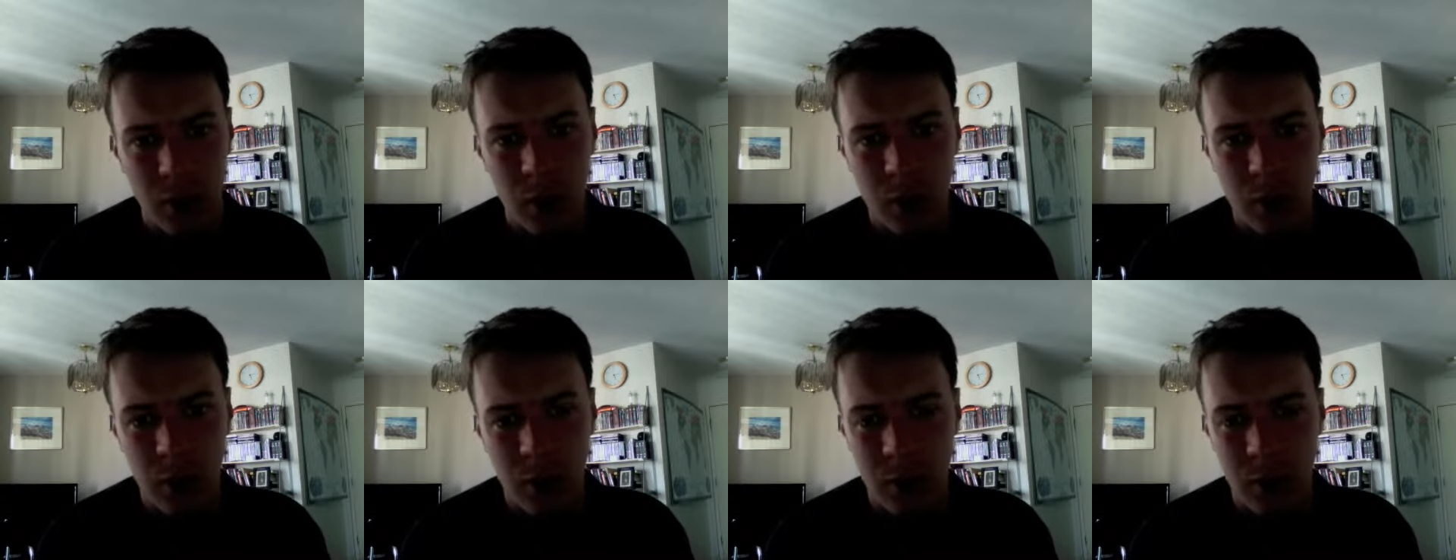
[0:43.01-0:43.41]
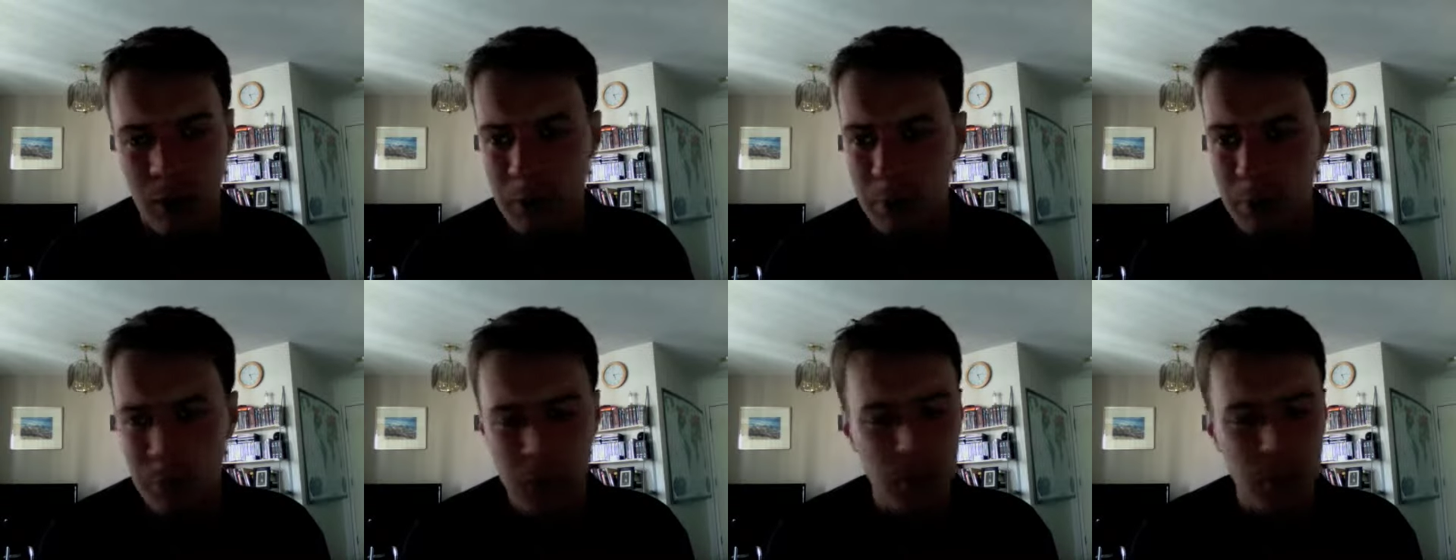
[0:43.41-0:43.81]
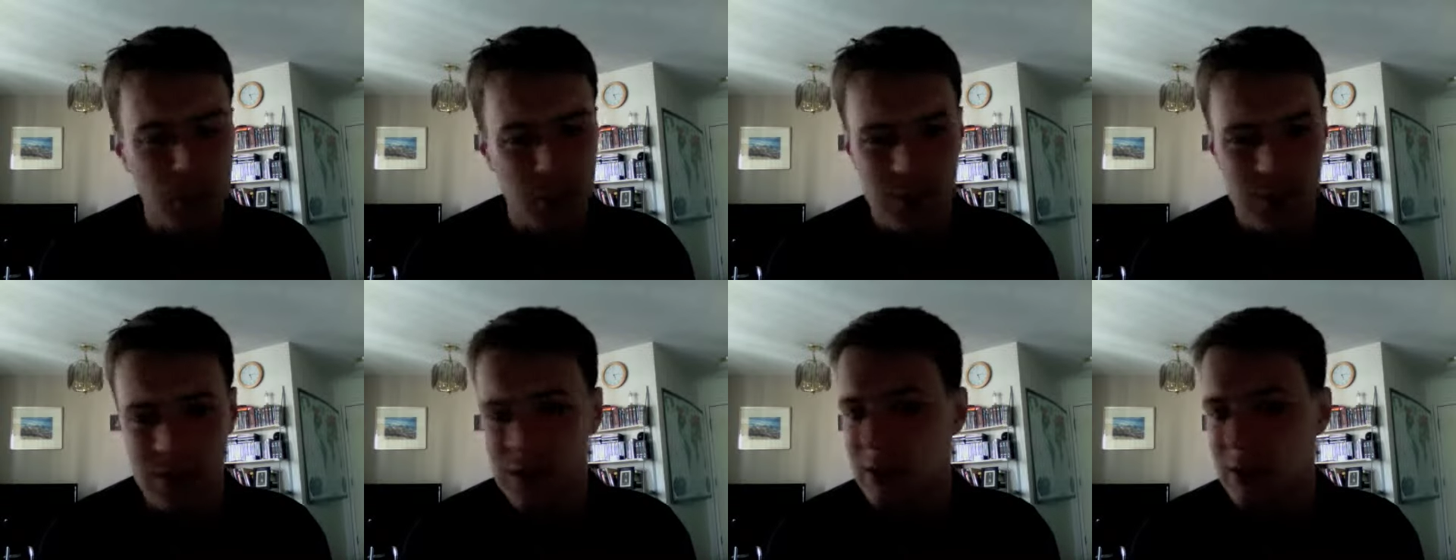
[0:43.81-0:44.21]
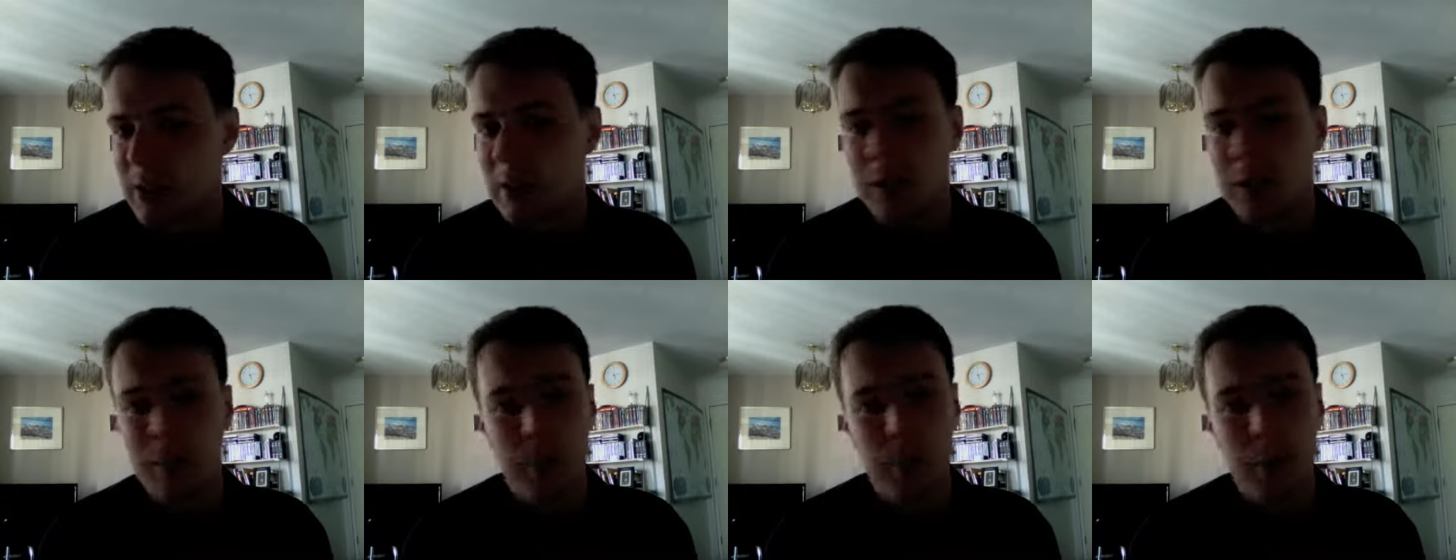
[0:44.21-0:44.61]
And, and, and people just
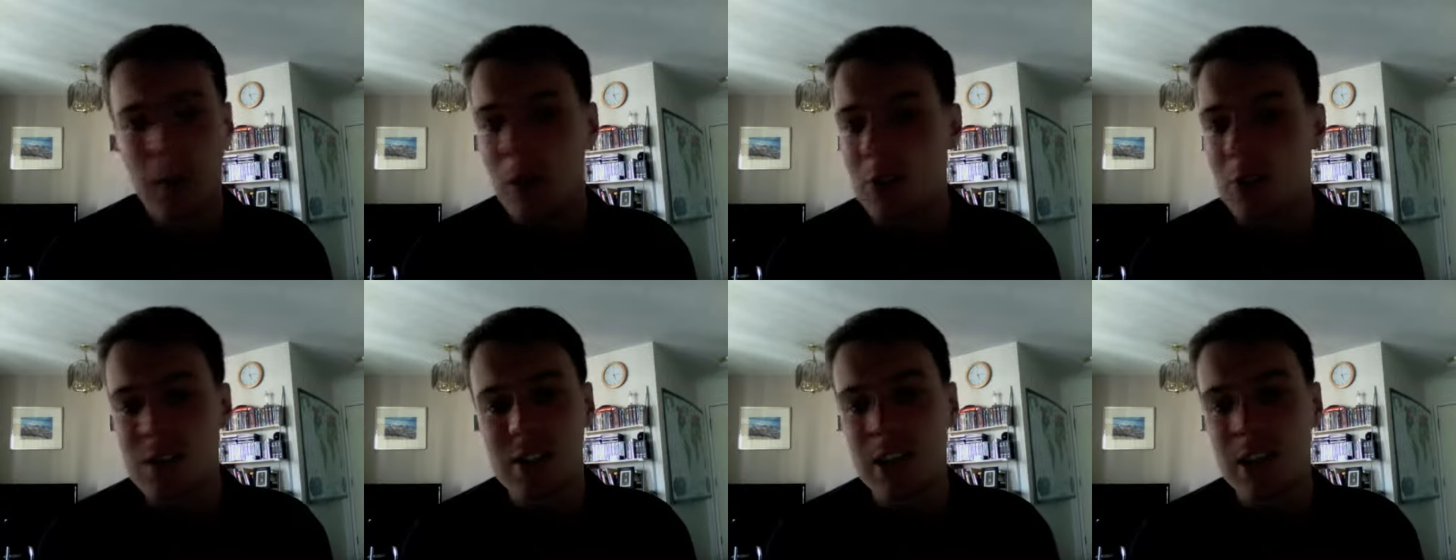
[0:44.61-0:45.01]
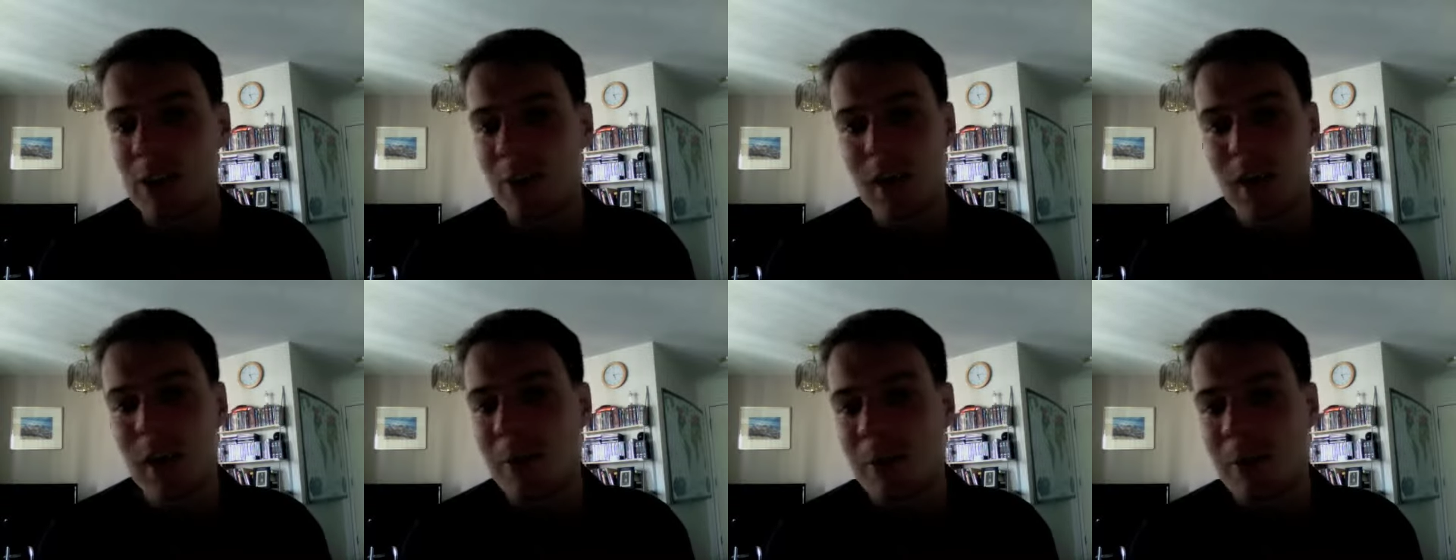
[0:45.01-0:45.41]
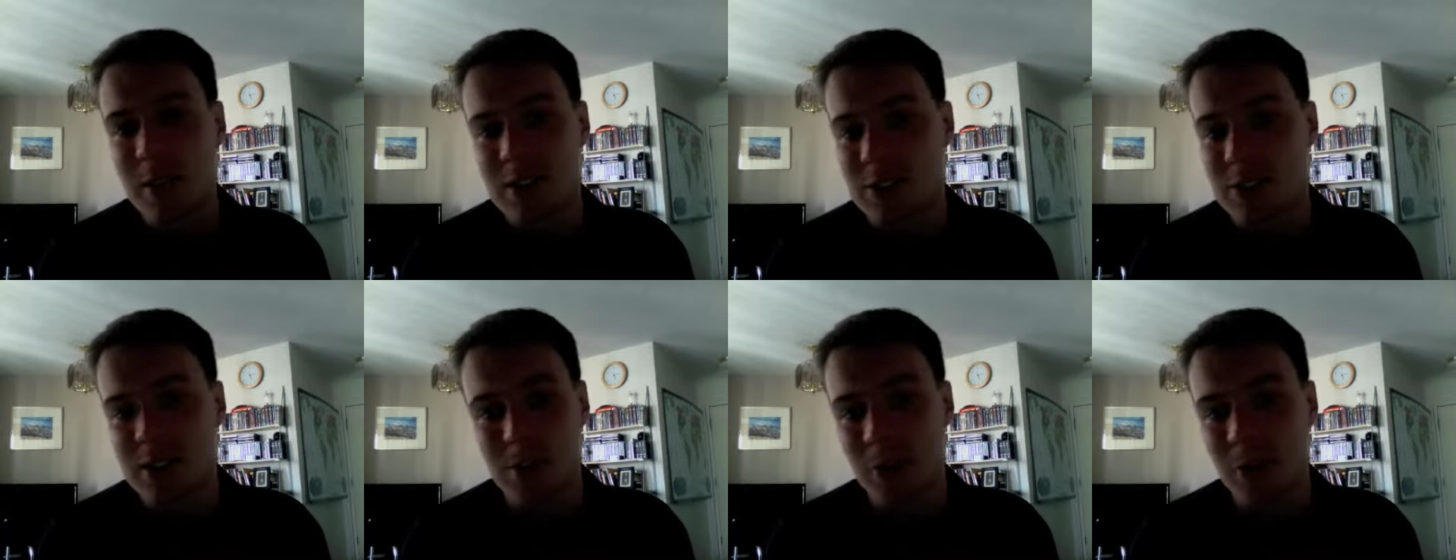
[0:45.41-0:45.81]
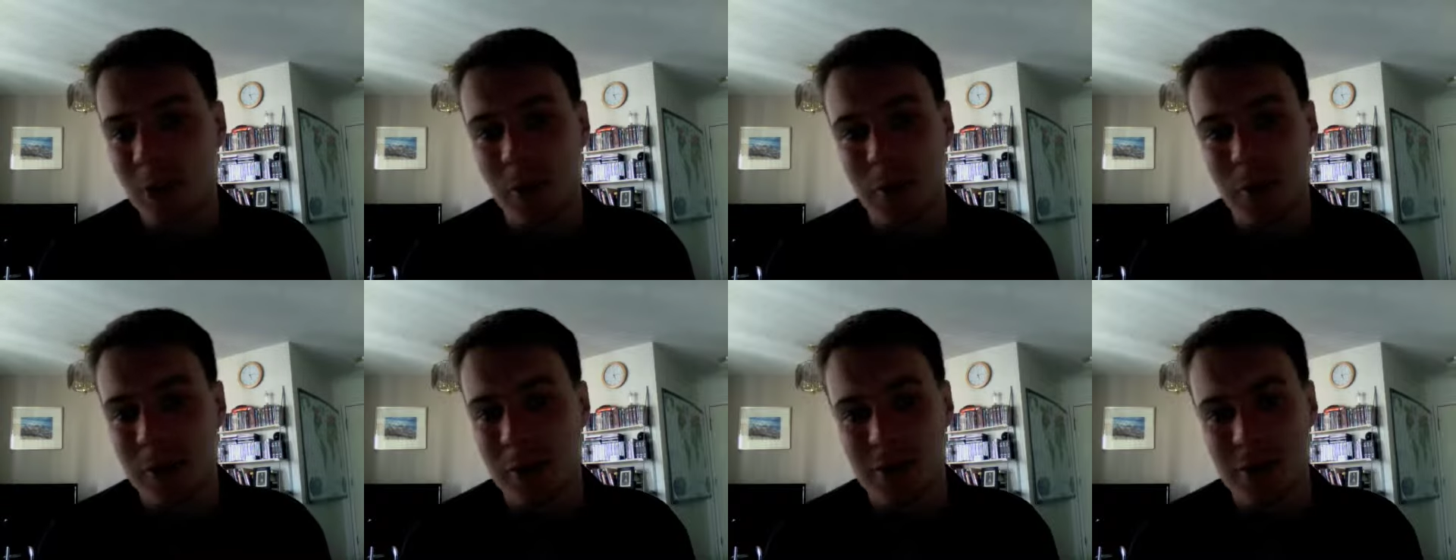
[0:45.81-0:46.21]
people don't stick around when it's too
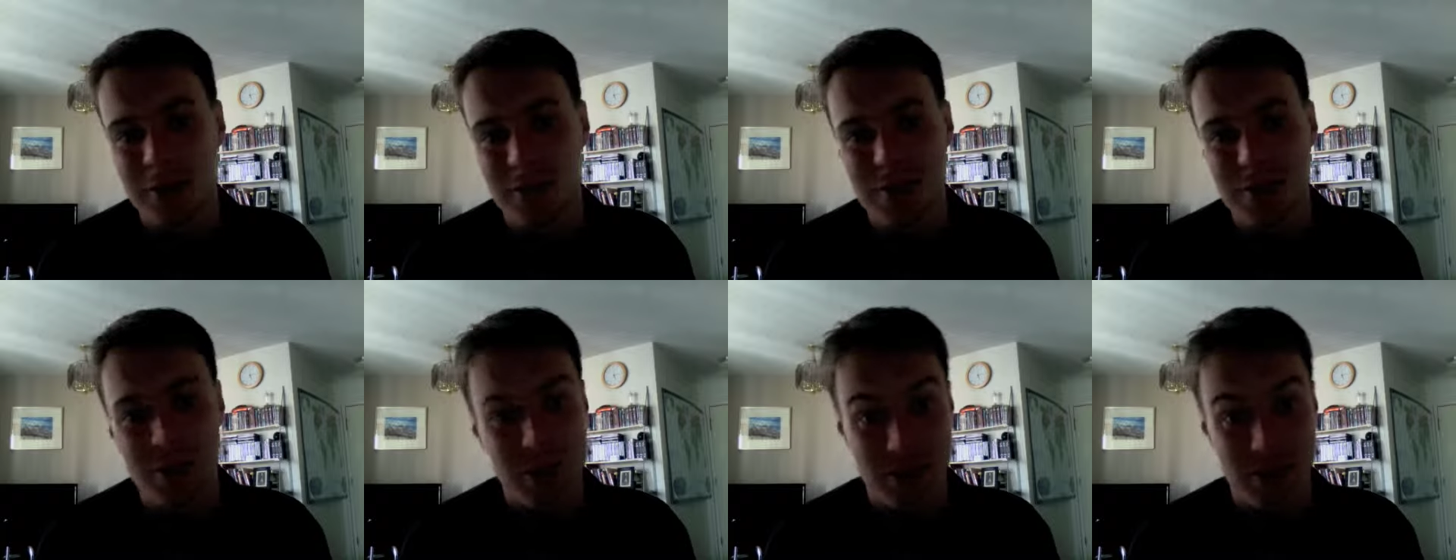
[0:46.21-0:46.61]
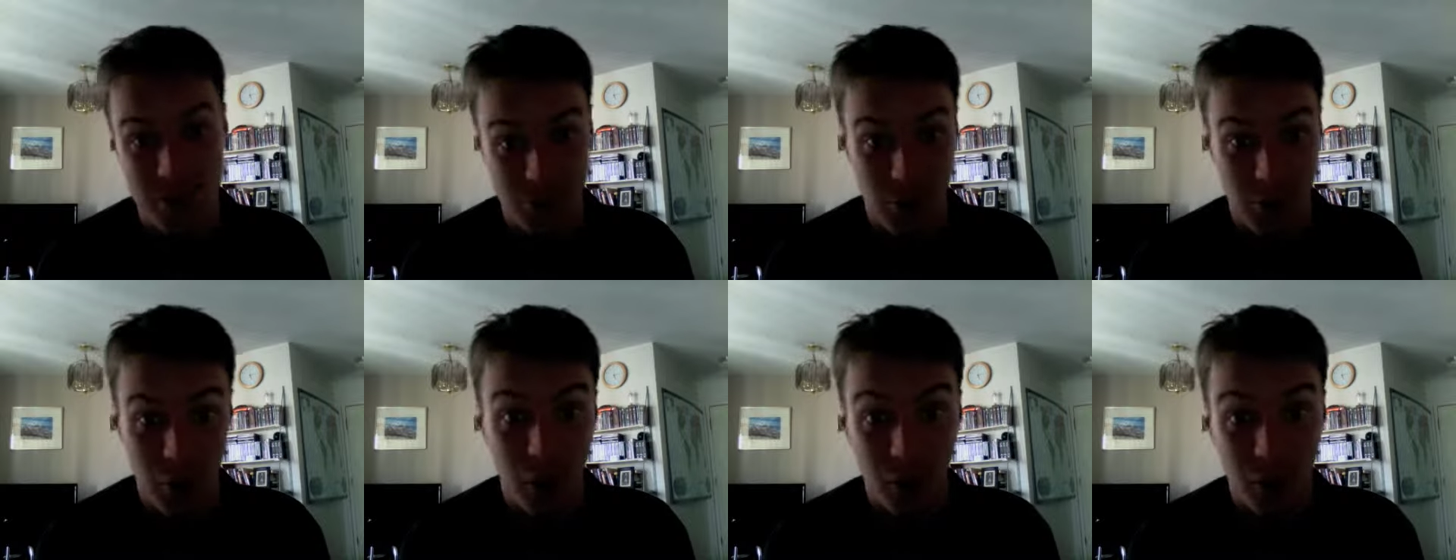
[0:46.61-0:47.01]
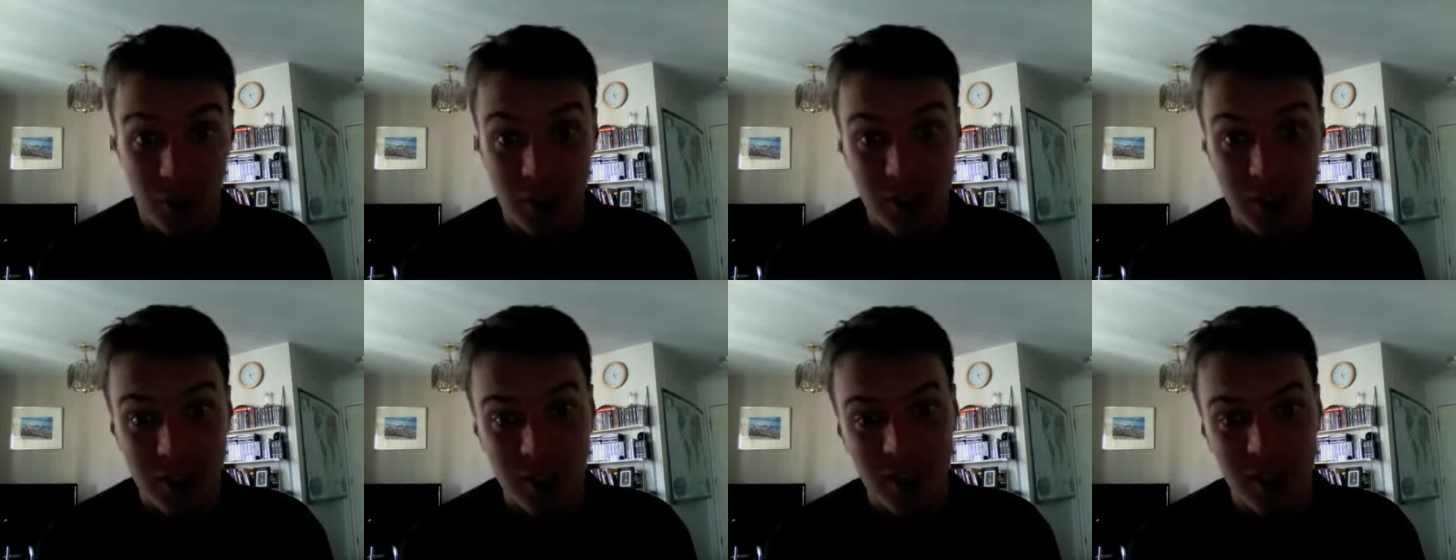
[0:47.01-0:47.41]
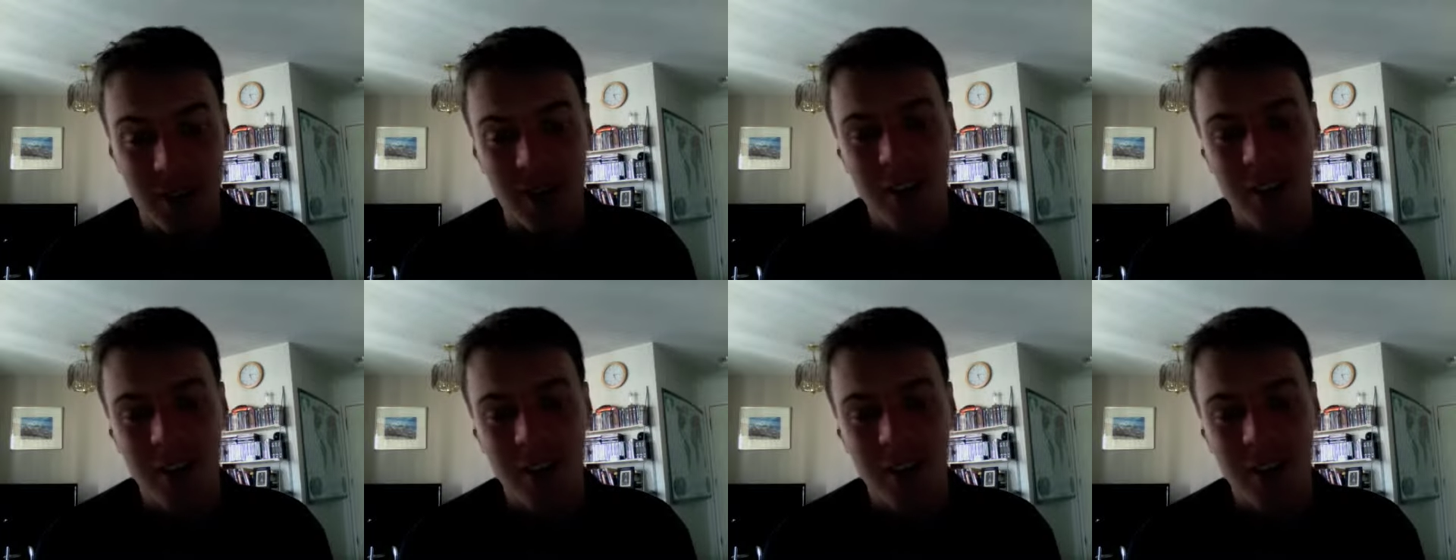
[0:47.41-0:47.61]
hot because it's, it's too hot, you know.